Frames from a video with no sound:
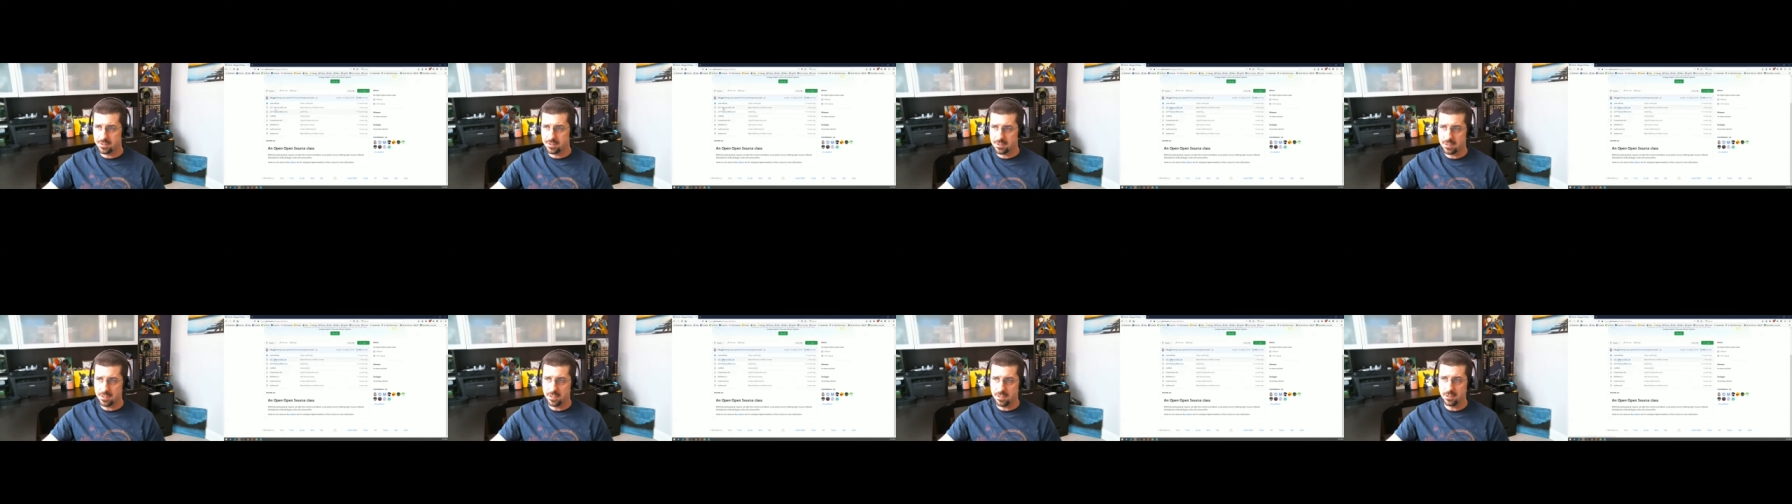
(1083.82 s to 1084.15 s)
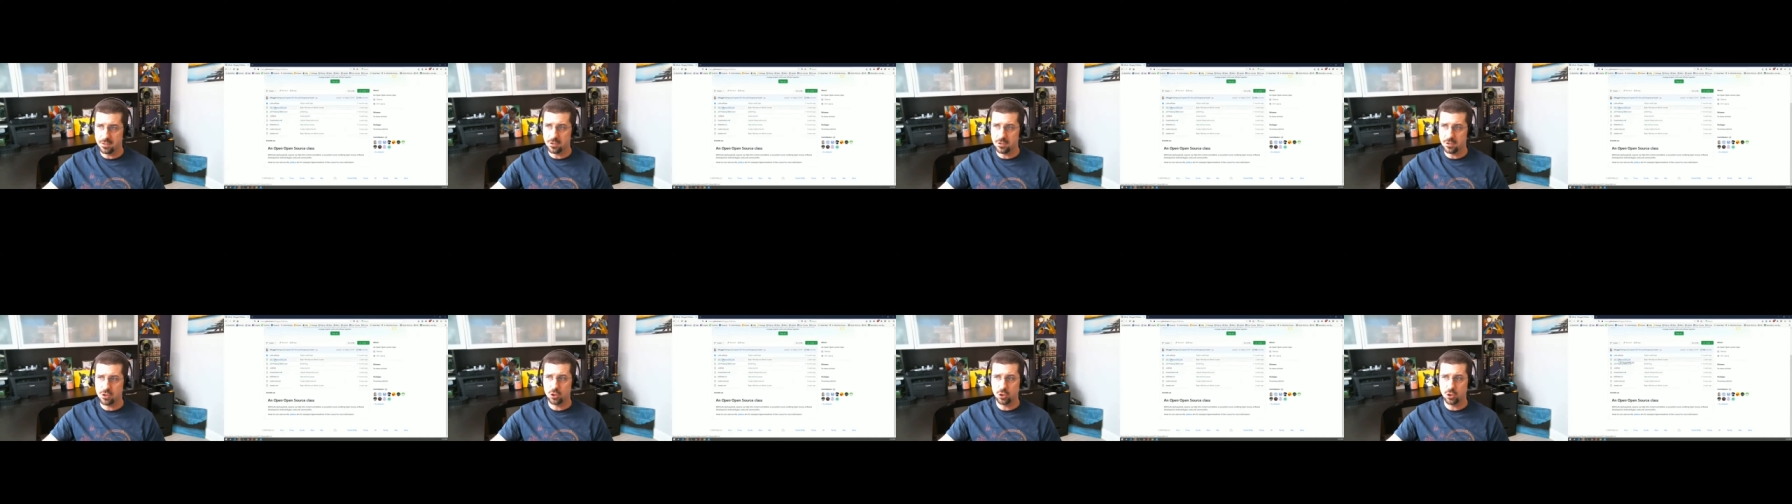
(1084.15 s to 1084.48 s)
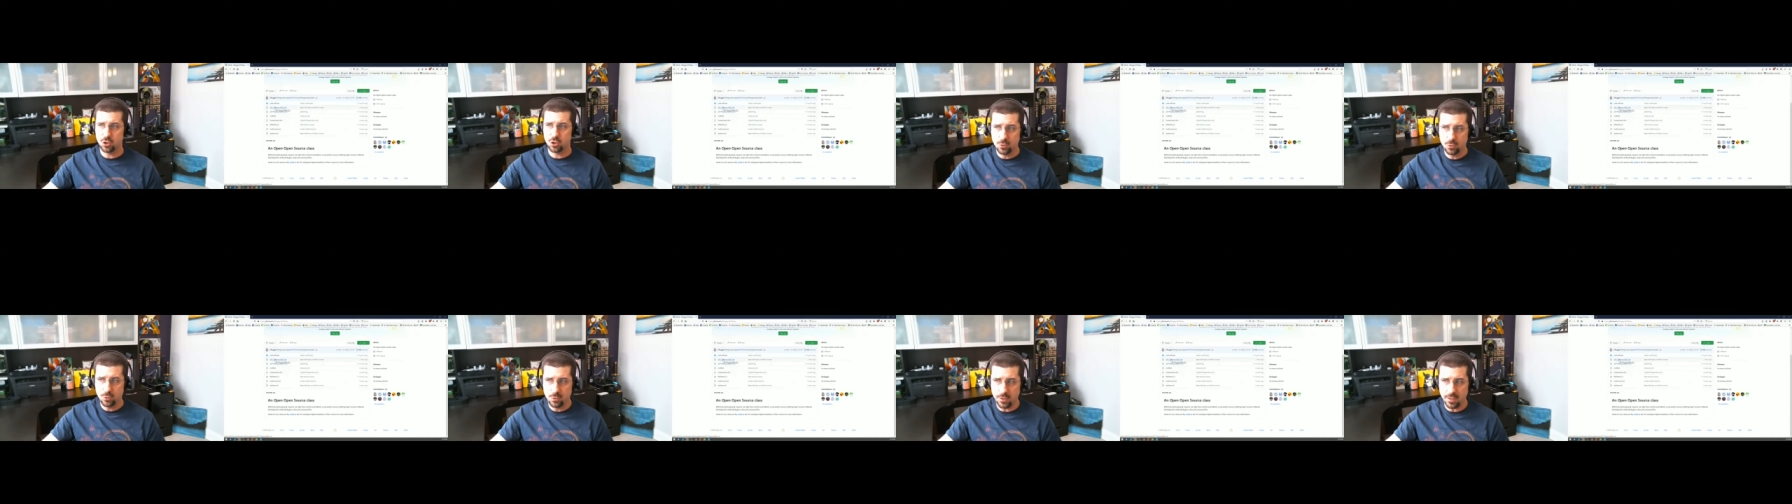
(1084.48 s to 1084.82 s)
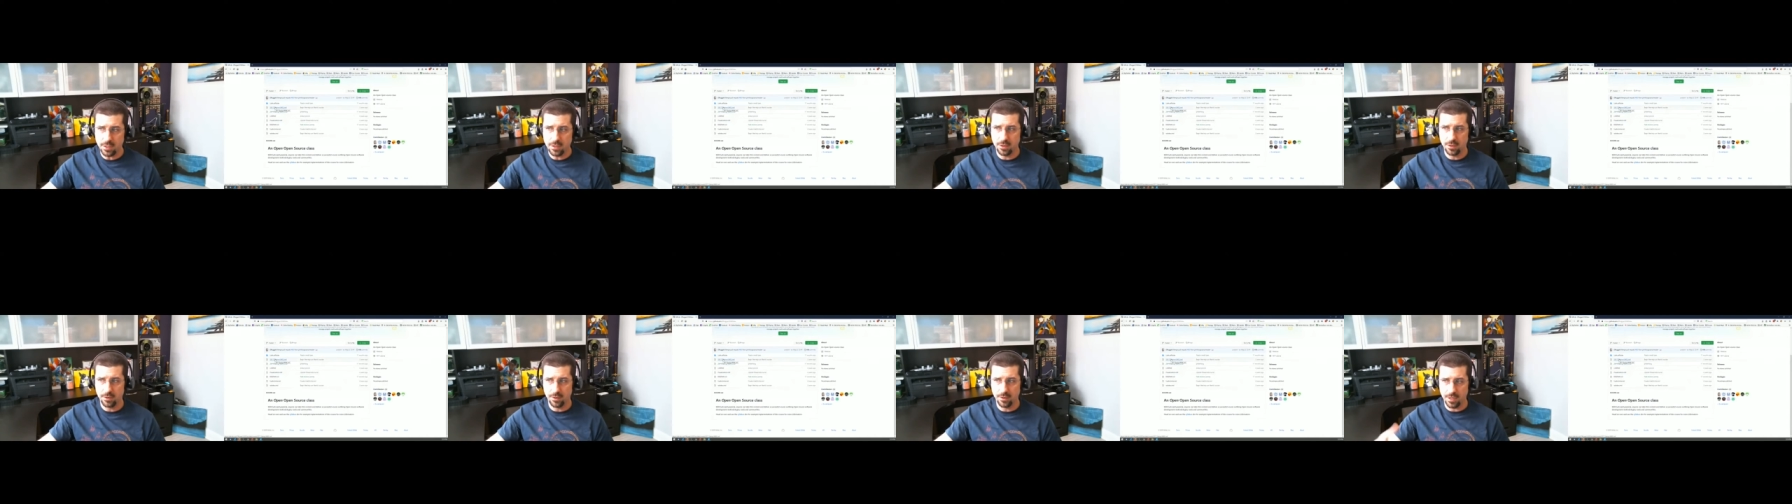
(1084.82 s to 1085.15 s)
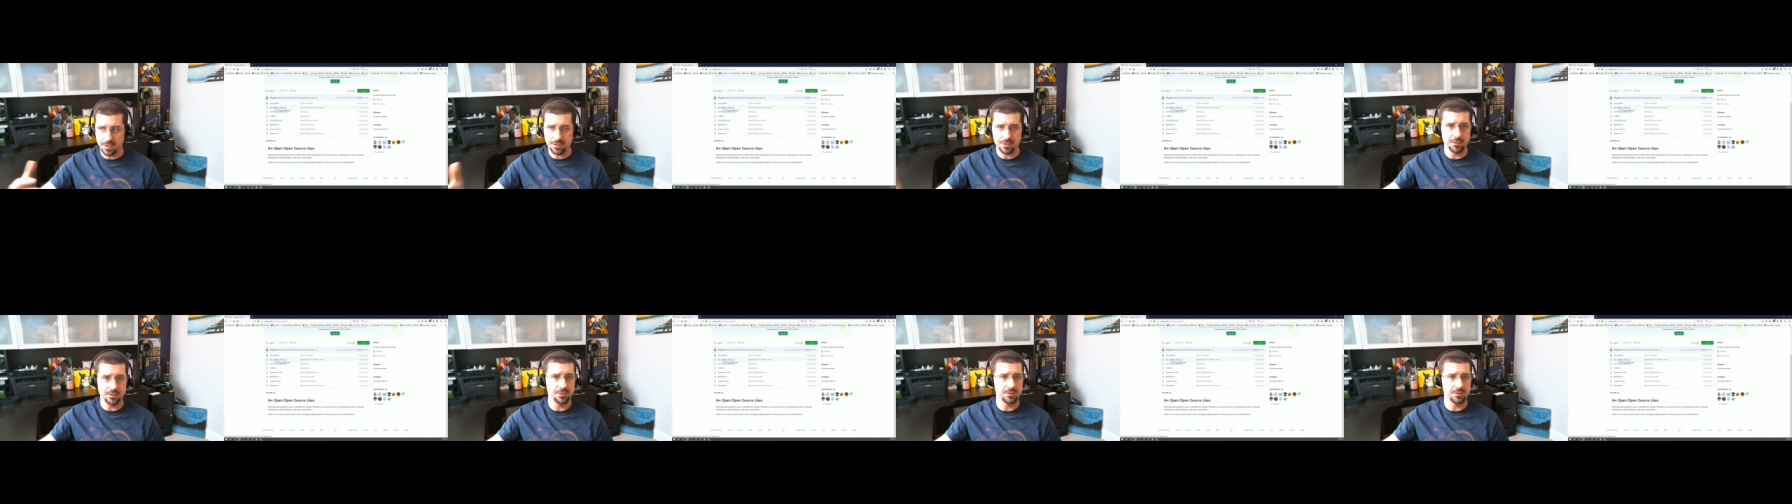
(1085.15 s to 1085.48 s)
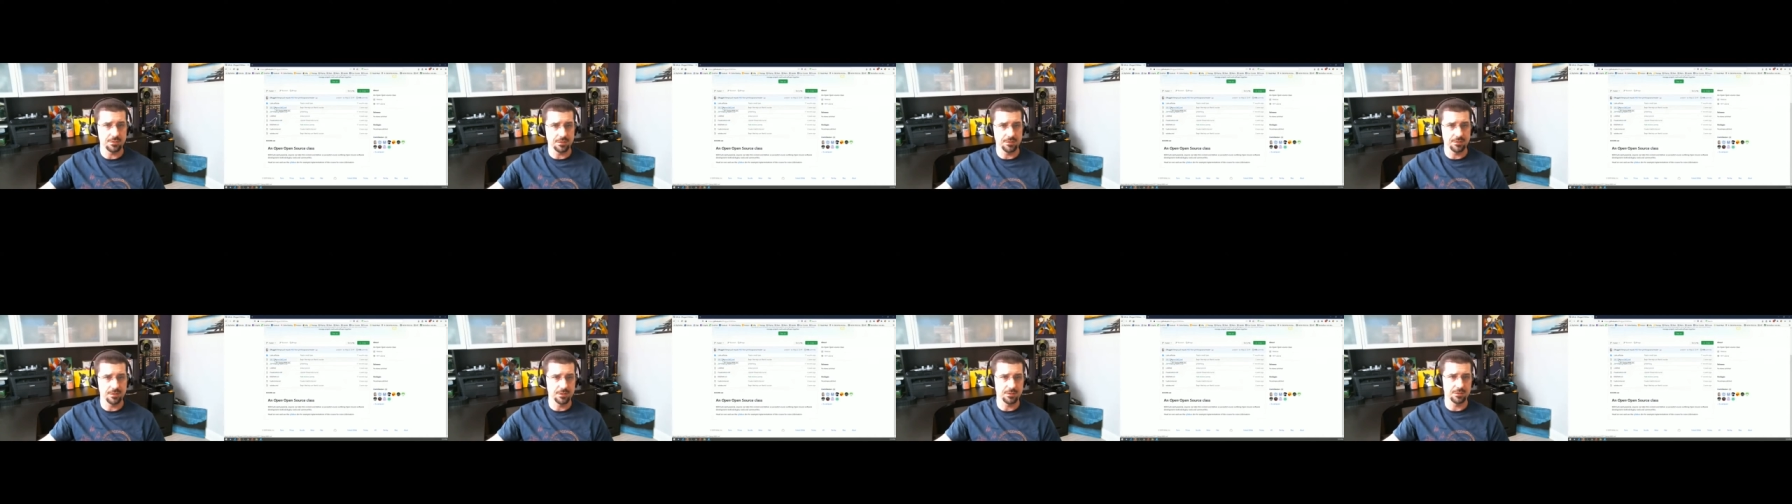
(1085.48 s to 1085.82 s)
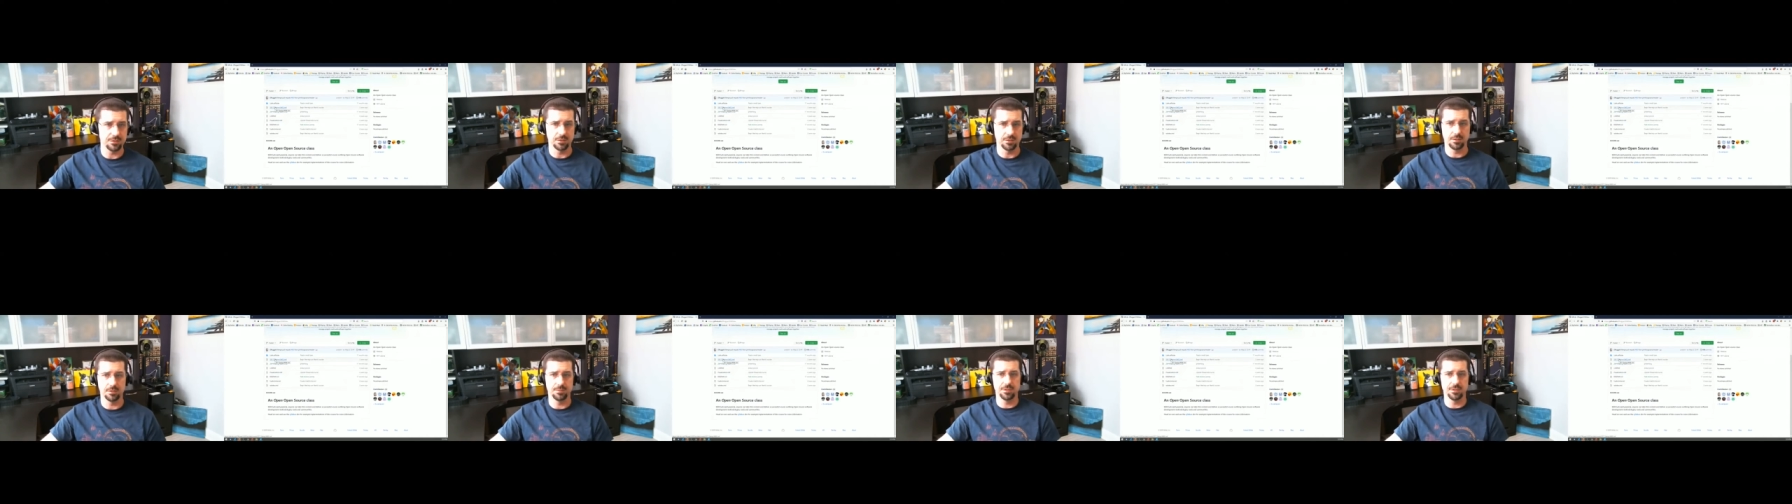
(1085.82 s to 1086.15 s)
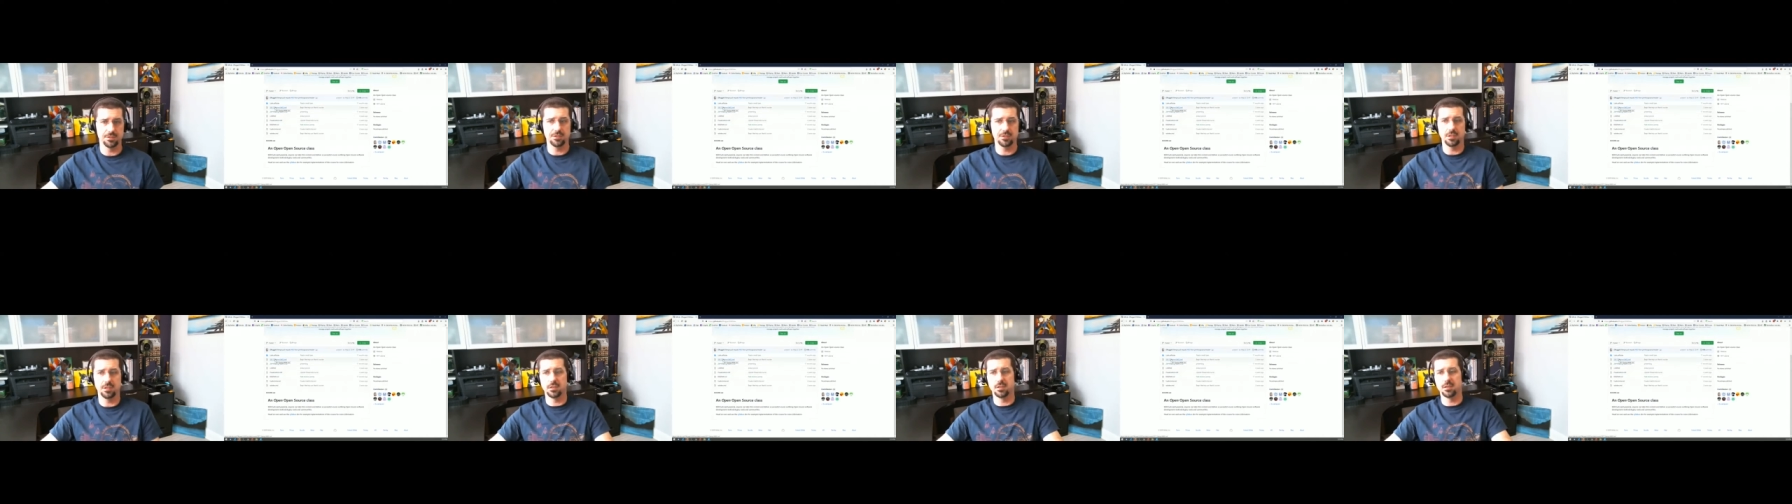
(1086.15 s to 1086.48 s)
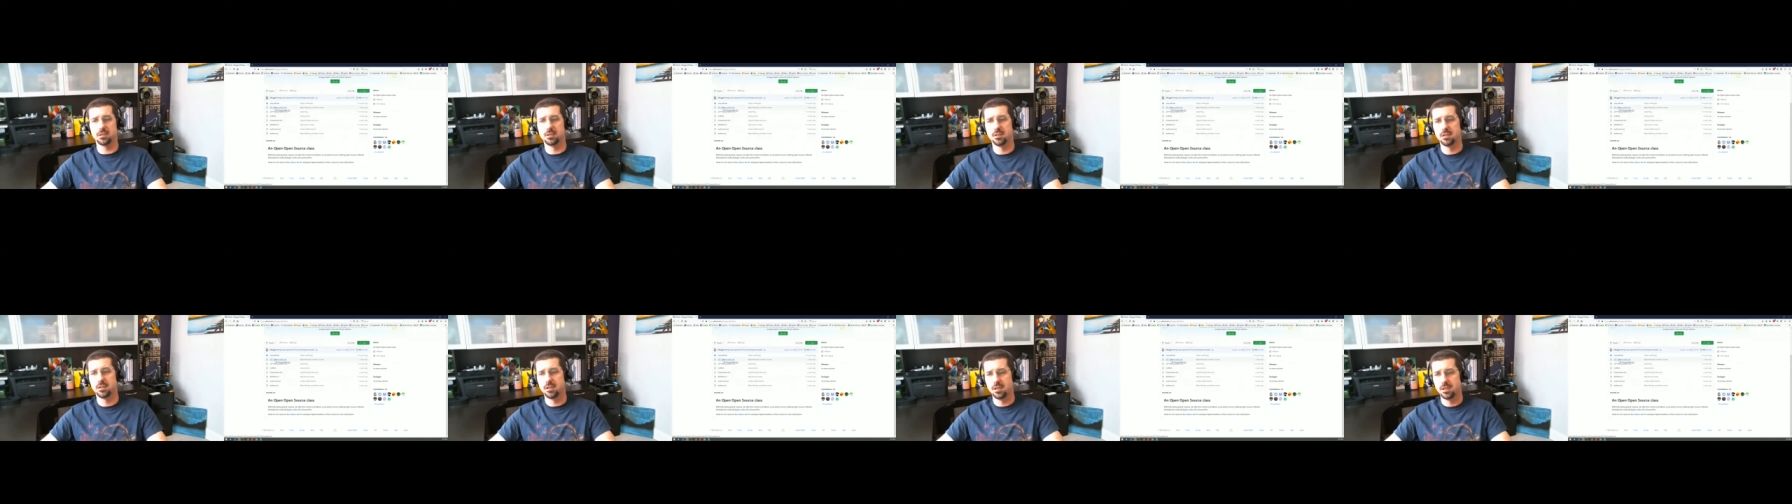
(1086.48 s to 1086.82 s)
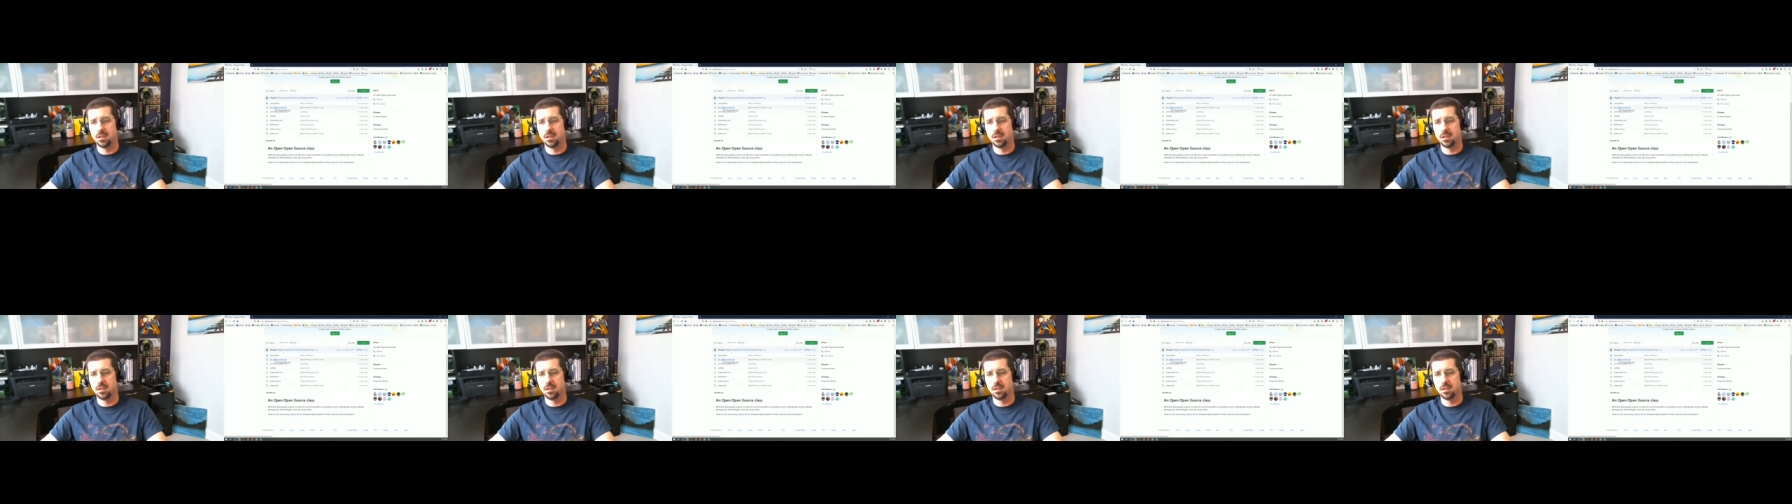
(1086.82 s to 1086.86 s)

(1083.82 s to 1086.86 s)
see two iterations of the syllabus here.